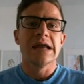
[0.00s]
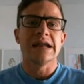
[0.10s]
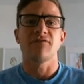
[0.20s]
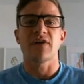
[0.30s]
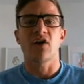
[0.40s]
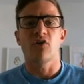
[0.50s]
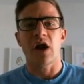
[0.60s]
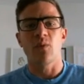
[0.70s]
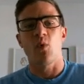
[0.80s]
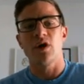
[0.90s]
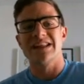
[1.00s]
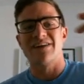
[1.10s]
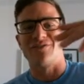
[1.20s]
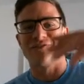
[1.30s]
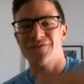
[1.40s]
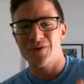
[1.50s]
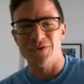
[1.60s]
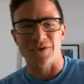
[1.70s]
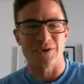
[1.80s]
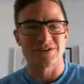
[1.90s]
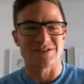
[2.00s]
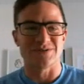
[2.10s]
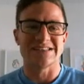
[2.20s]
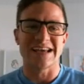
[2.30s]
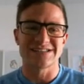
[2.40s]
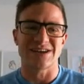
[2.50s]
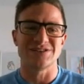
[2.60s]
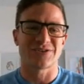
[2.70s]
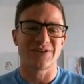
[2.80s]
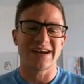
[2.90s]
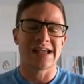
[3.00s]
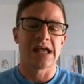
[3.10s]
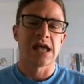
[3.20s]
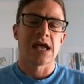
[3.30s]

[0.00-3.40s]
Now, if I go down one level further, so zinc sunscreen,